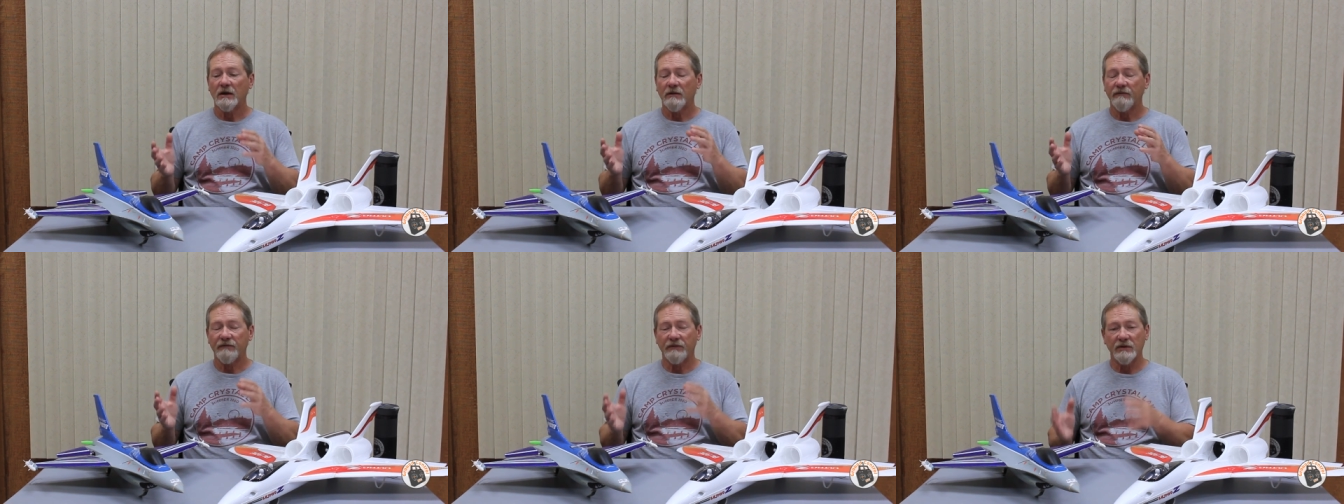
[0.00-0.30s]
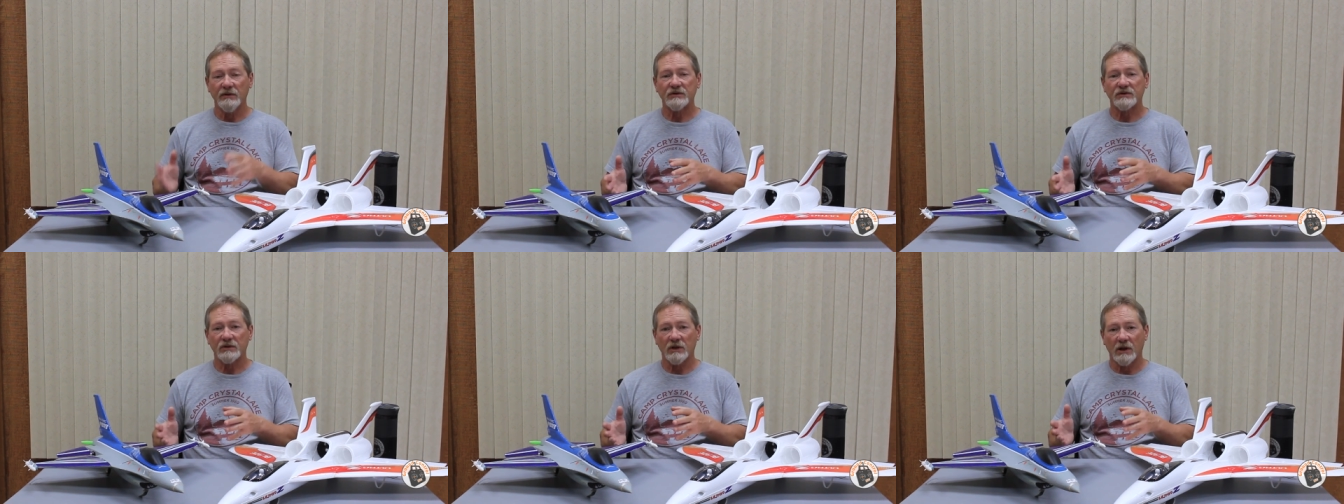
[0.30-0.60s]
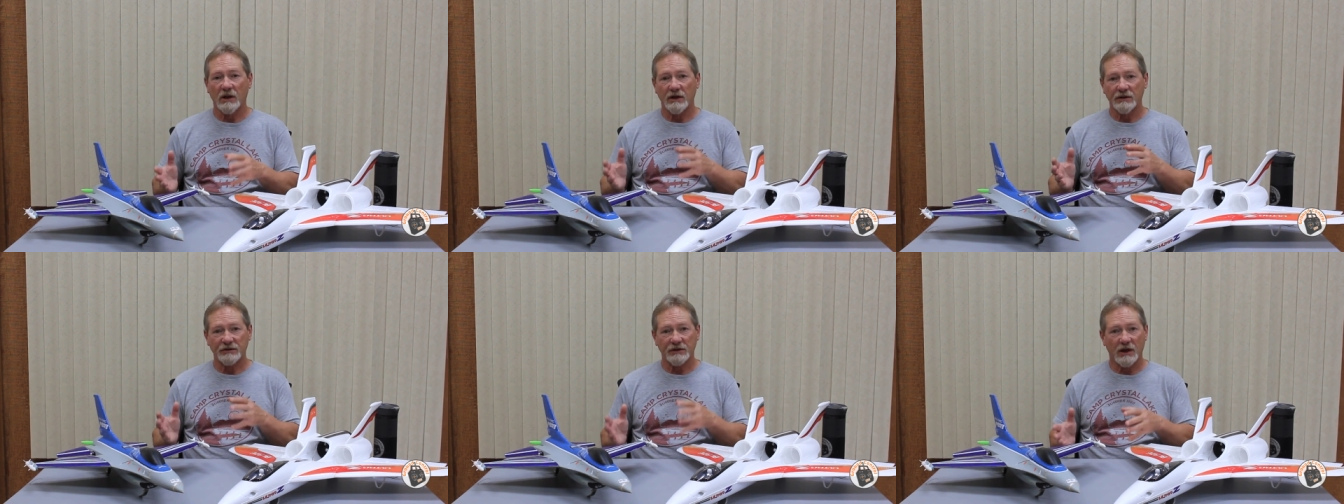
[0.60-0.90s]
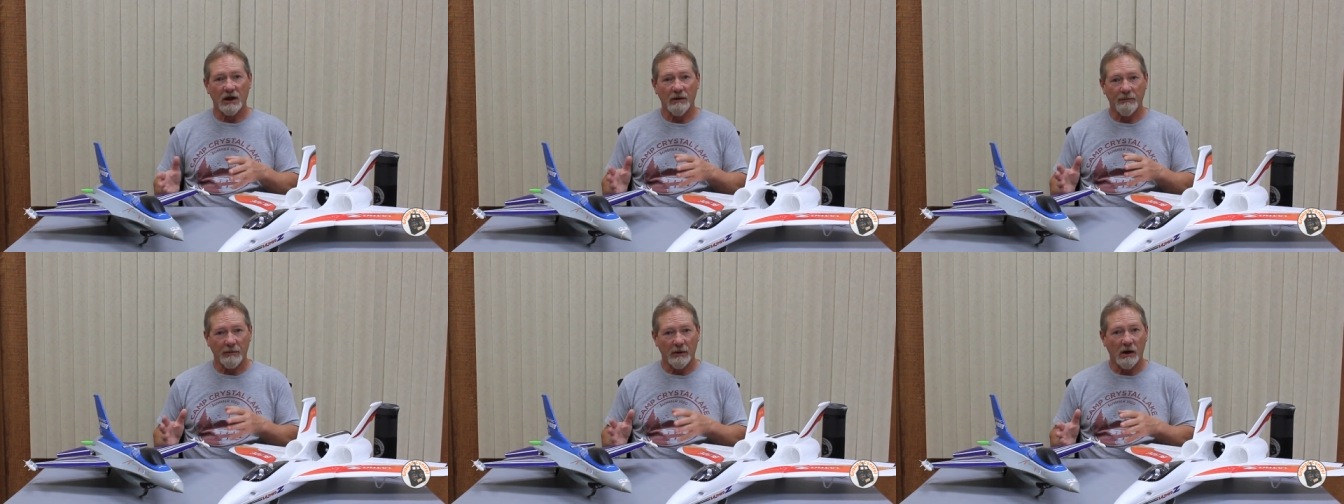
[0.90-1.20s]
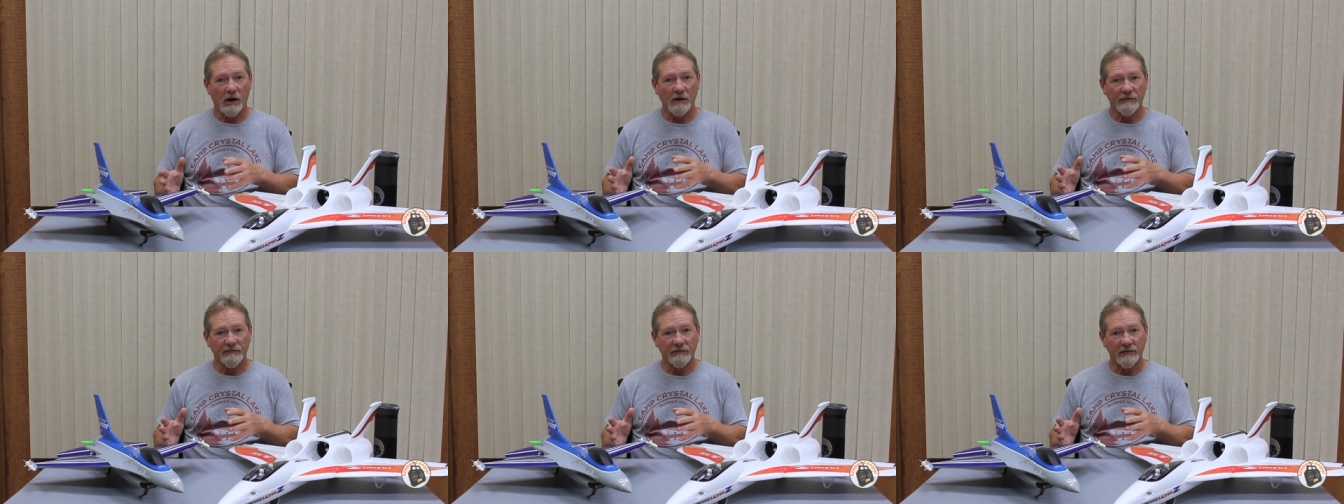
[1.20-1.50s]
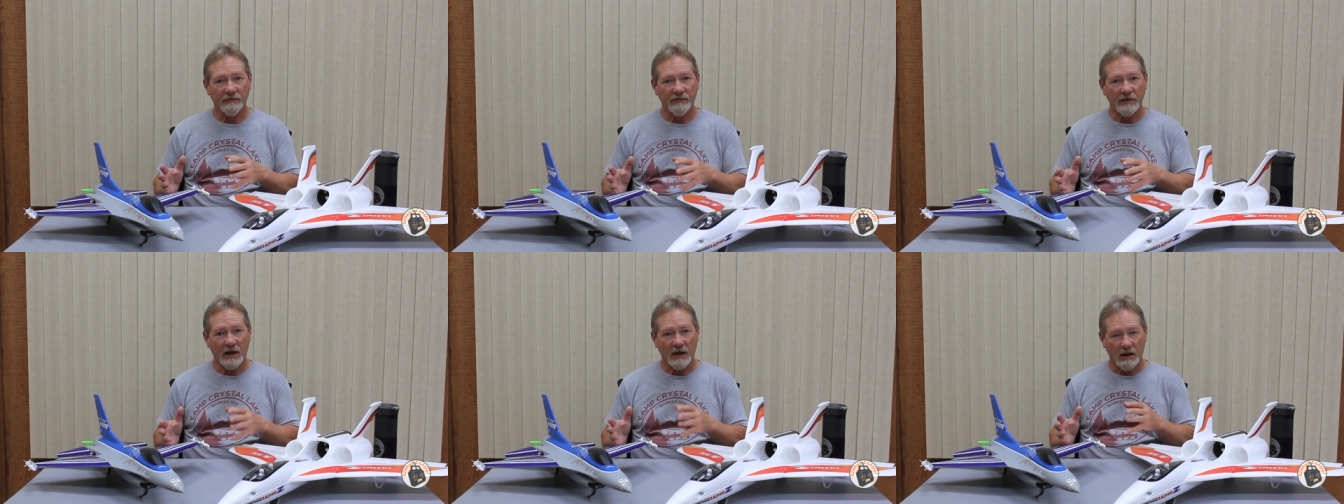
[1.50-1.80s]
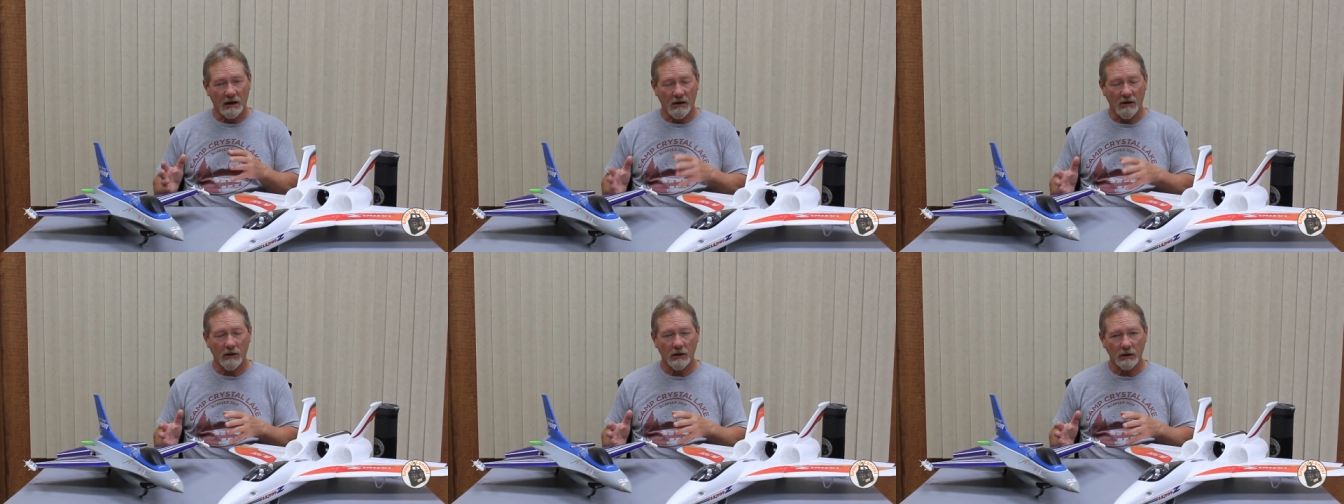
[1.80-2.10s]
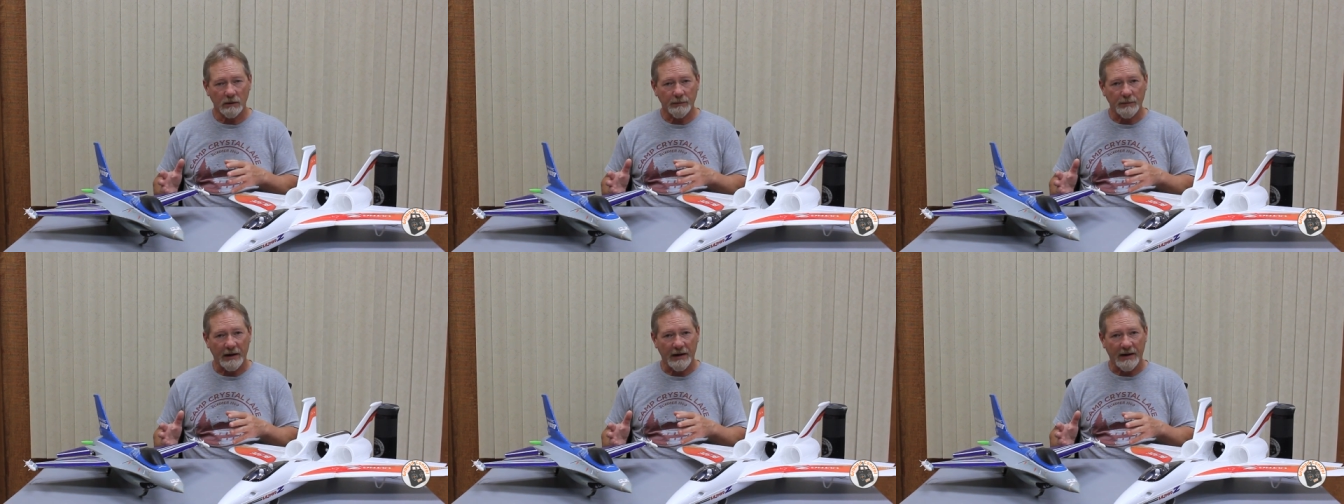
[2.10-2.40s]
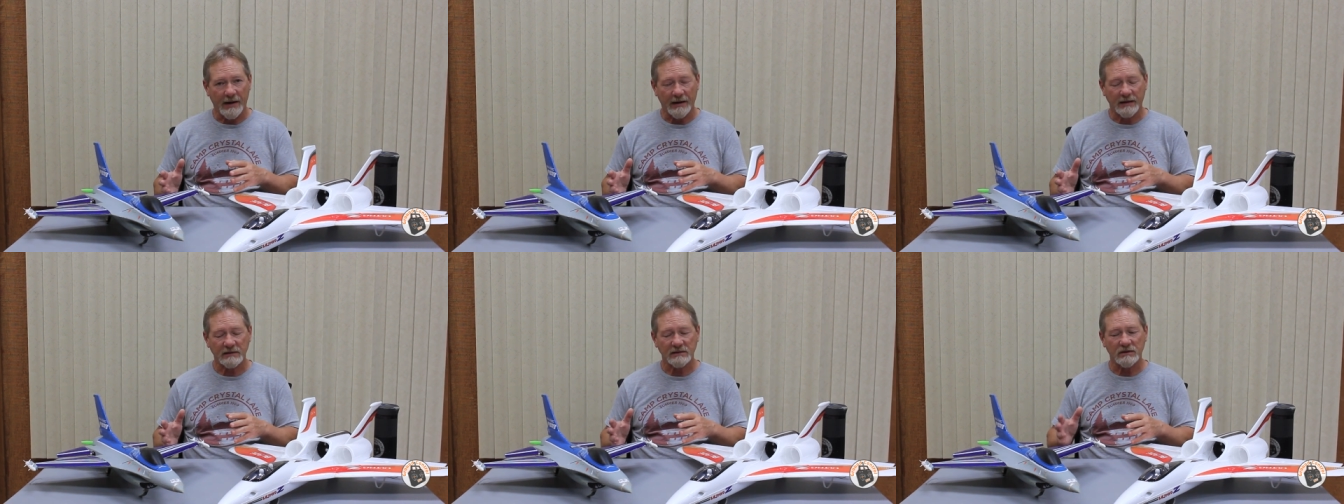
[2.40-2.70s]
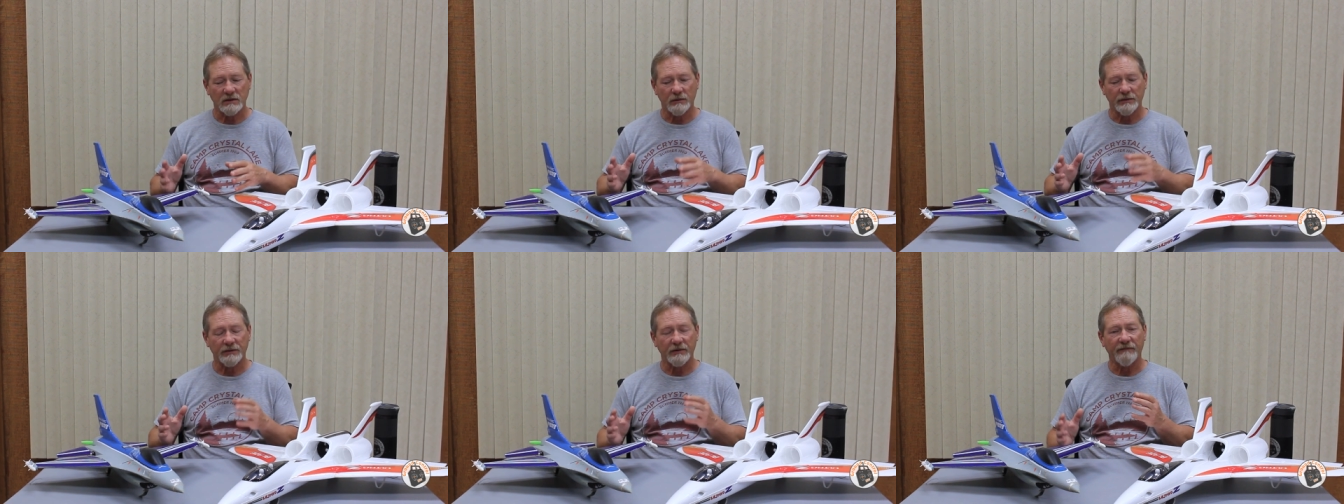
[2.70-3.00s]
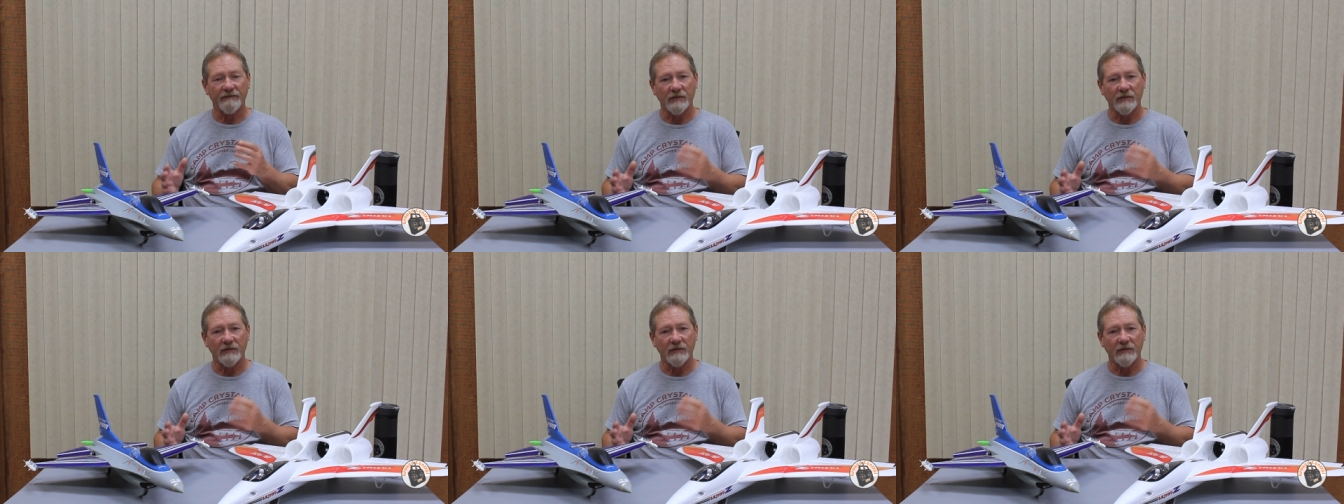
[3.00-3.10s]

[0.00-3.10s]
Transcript: fuselage up off of that hard pack so that the